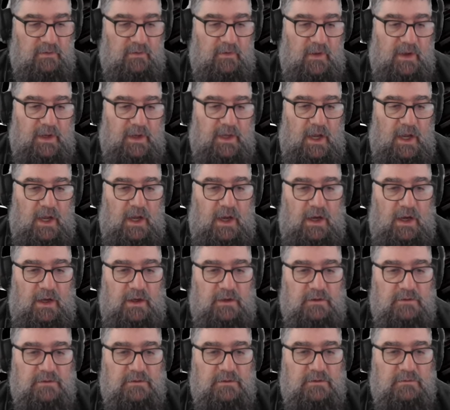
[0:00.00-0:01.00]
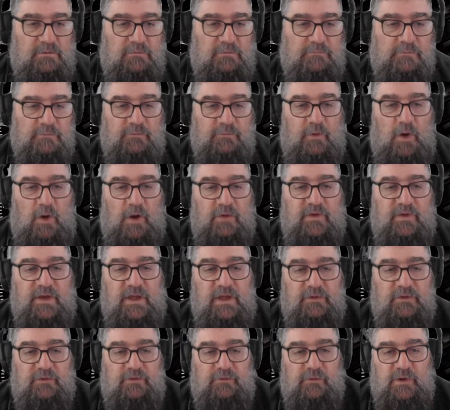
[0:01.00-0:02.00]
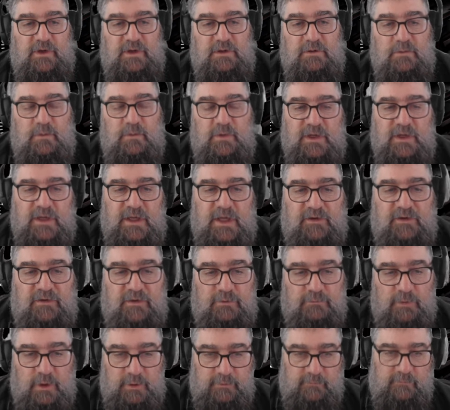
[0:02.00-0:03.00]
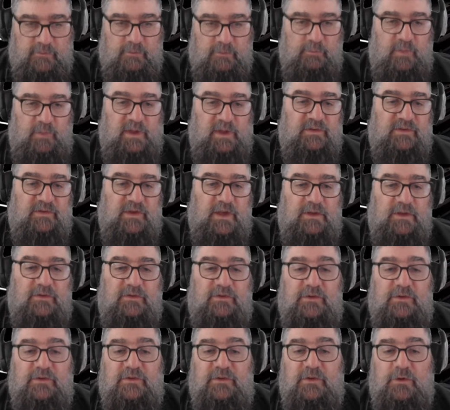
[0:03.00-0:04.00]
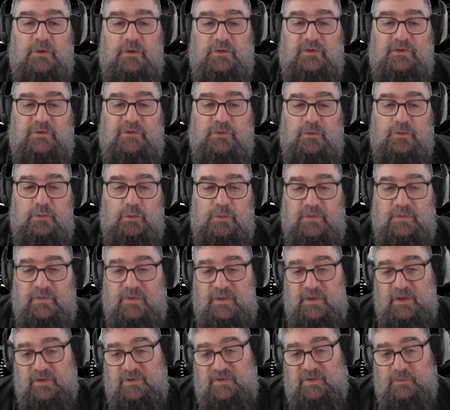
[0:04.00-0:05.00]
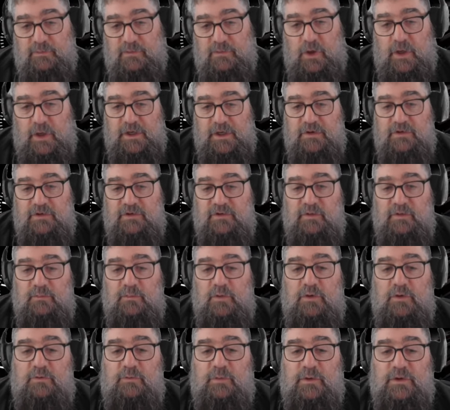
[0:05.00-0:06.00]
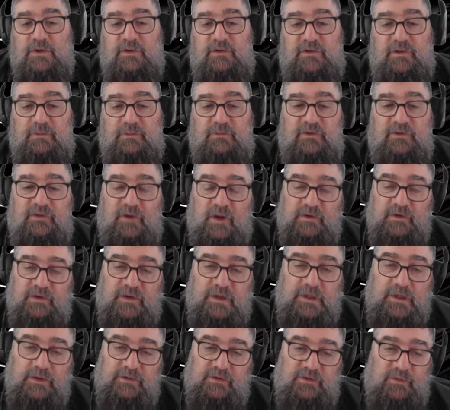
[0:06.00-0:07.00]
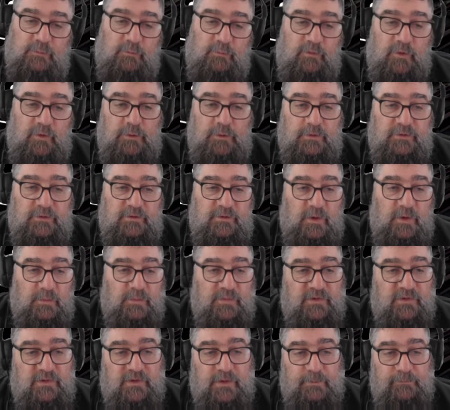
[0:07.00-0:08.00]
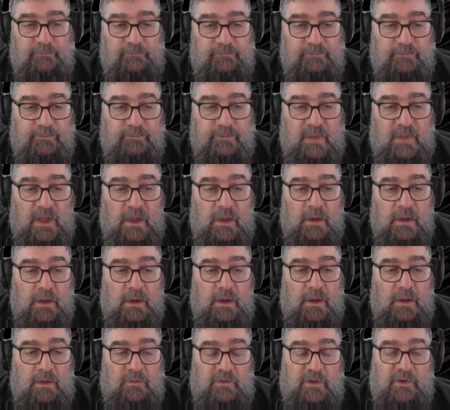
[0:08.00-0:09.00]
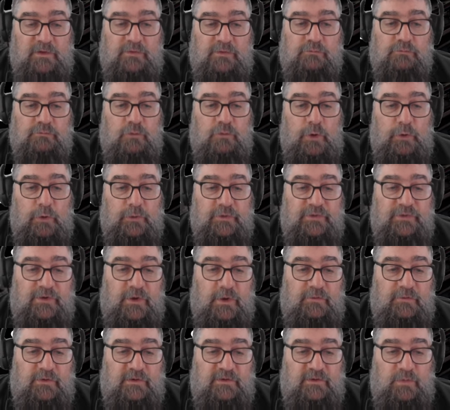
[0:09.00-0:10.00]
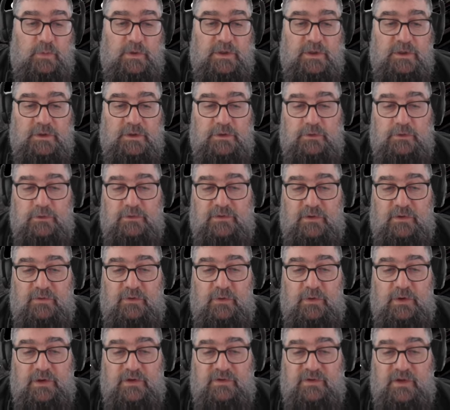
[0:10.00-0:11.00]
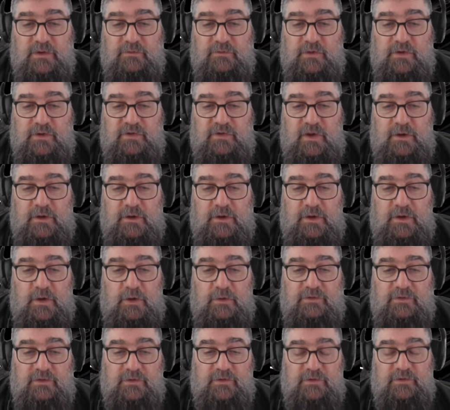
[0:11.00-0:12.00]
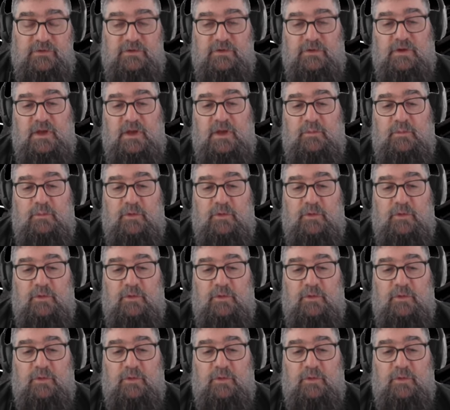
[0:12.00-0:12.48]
They are Reviving History, where you get to run from Penzance to St. Austell. There's some light engine movement, some shunting, and some photo stops. There's Royal Service, where you use the 37 to shunt the coaches and